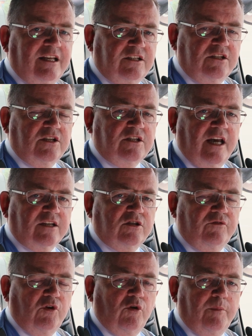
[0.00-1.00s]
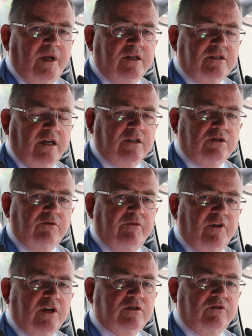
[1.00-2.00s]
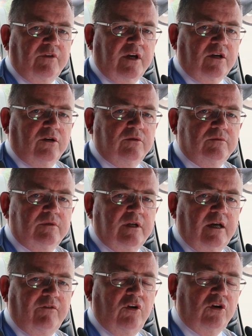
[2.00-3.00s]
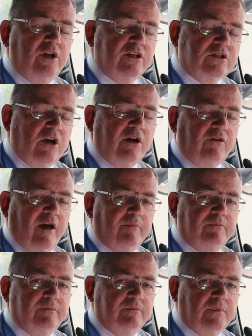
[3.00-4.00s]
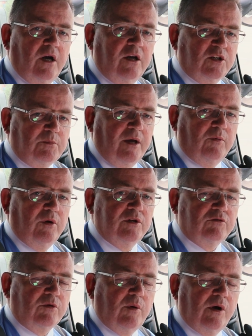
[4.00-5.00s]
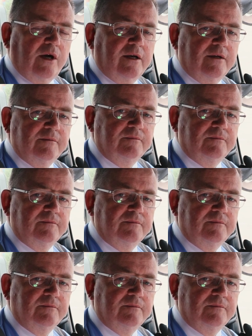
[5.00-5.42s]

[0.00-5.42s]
This is a test of your ability to reverse the vehicle. If you look at this diagram, I'll explain what is required.